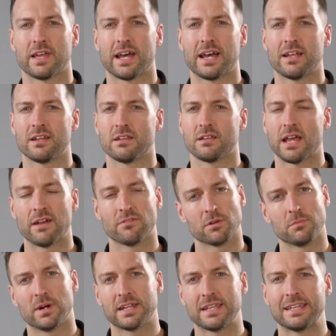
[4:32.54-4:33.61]
that
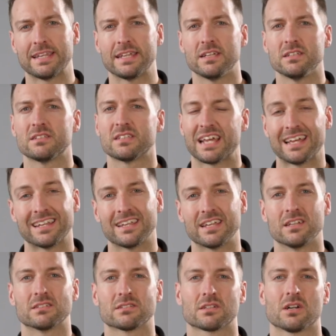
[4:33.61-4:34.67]
everybody needs and
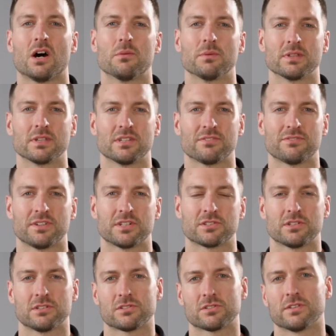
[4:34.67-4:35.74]
is commonly
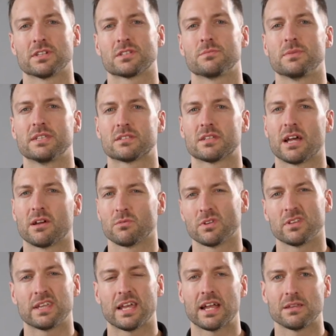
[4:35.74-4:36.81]
deficient. So this means that
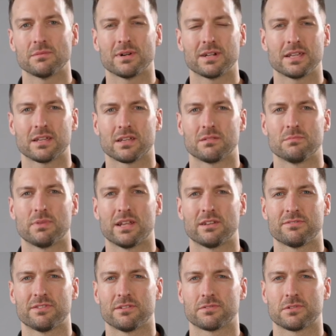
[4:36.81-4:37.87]
really anybody can
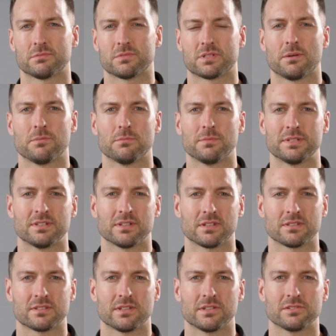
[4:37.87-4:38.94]
benefit from supplementing
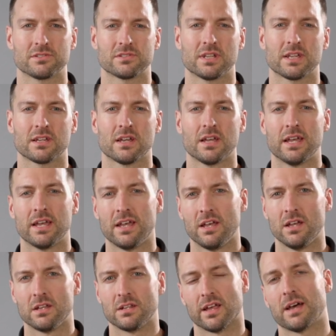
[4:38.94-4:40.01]
Synerzinc.
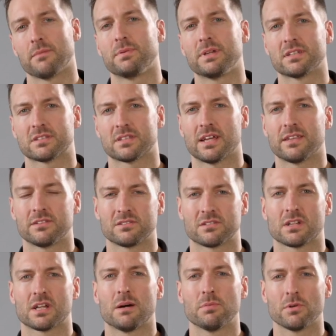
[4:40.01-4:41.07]
Now, that being said, there's
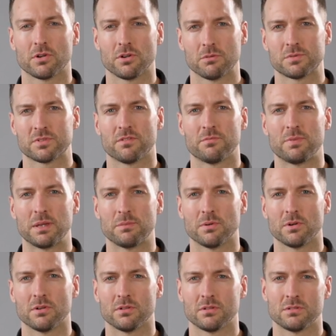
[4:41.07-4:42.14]
a couple groups of
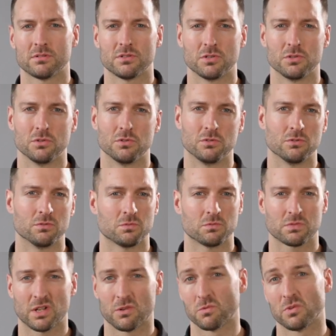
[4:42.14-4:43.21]
people who
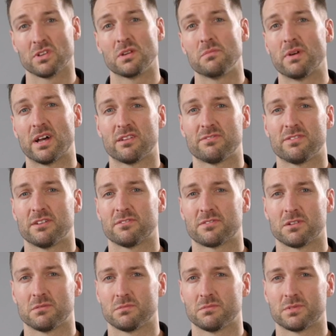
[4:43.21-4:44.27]
can really benefit
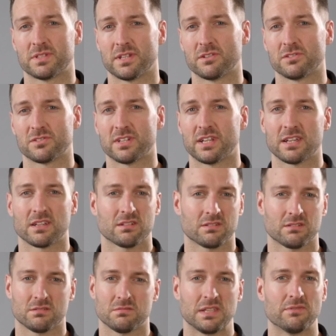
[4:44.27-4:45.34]
from Synerzinc
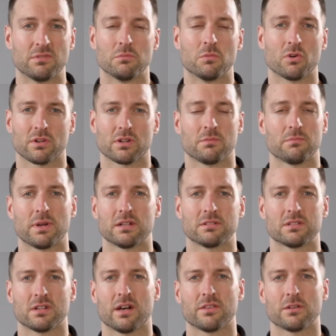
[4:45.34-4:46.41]
even more compared
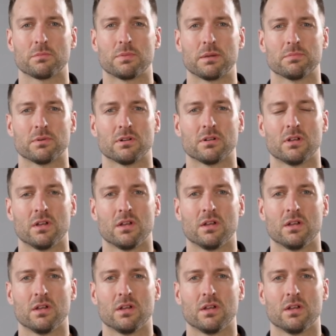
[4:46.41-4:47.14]
to other people.